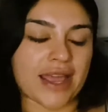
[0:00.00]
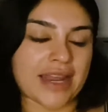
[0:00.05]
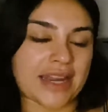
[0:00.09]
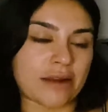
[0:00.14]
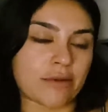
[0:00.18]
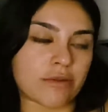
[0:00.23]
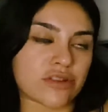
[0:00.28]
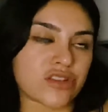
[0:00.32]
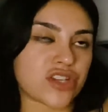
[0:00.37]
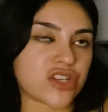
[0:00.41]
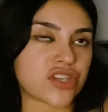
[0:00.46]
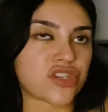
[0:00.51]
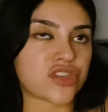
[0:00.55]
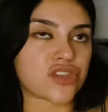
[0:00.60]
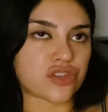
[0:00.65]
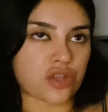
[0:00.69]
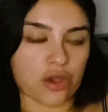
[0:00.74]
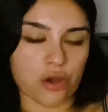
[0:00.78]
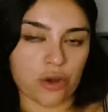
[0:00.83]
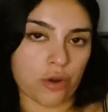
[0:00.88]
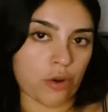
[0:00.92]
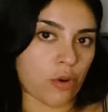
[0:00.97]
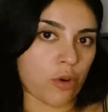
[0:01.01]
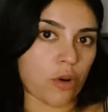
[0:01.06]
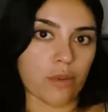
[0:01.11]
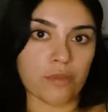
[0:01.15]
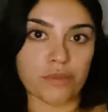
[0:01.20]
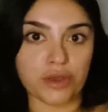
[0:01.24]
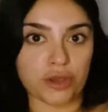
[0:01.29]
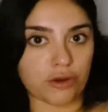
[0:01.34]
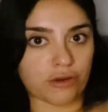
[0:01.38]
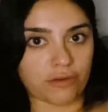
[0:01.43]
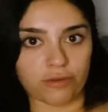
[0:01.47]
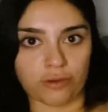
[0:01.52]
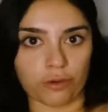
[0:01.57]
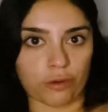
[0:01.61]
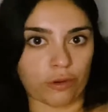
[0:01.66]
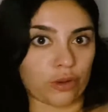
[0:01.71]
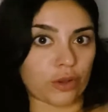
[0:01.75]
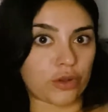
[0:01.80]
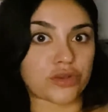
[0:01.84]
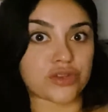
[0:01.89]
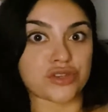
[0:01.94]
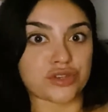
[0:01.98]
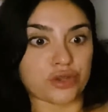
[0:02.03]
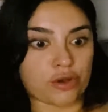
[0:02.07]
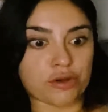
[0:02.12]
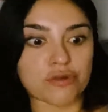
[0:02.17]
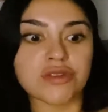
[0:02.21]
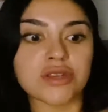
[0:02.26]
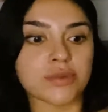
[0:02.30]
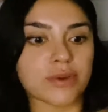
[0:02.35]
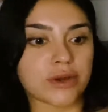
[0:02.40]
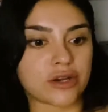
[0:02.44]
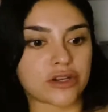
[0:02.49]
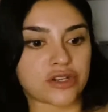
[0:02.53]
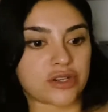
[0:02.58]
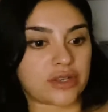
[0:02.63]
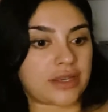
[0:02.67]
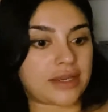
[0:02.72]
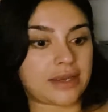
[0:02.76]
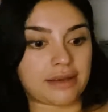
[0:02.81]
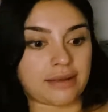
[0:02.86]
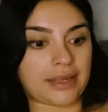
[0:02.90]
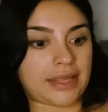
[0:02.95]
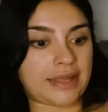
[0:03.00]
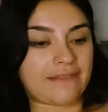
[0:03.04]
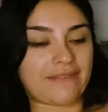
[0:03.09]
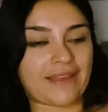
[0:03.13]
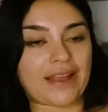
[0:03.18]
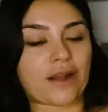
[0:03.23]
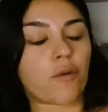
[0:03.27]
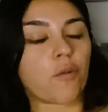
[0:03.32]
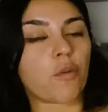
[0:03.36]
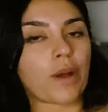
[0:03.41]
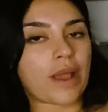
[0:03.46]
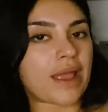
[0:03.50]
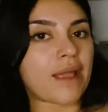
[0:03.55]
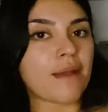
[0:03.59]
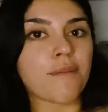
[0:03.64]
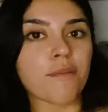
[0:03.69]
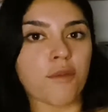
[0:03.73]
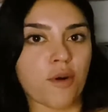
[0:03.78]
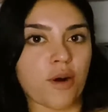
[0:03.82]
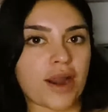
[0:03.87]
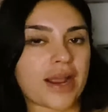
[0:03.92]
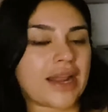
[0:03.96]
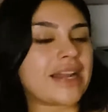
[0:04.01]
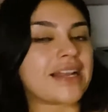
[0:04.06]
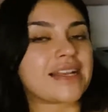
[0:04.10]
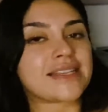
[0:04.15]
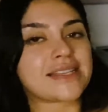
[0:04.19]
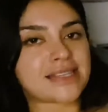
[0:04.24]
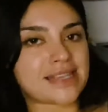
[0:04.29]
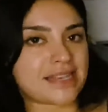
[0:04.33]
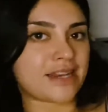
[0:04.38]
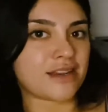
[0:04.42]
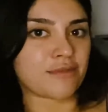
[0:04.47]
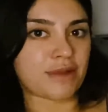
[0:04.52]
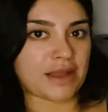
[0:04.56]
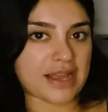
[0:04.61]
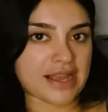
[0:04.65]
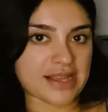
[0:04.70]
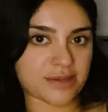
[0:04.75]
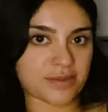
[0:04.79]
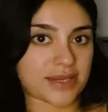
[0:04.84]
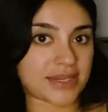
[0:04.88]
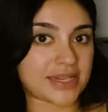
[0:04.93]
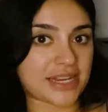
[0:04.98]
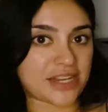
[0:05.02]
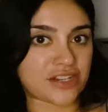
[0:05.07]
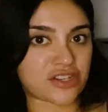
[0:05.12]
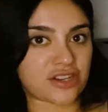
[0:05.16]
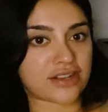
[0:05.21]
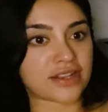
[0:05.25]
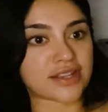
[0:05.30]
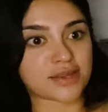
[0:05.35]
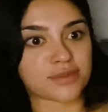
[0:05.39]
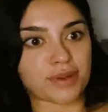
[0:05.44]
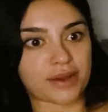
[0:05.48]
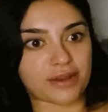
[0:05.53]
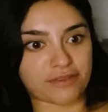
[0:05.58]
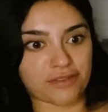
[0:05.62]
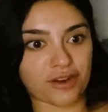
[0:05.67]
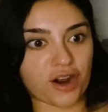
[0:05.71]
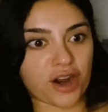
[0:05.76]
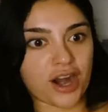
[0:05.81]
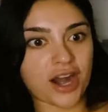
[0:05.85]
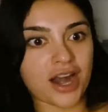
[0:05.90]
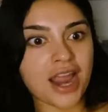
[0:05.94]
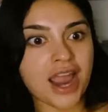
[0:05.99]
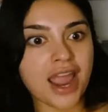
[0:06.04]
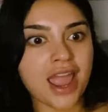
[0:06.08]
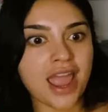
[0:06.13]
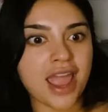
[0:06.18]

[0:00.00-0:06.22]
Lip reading: And it was just so beautiful, so spiritually healing, way more. It exceeded my expectations by far.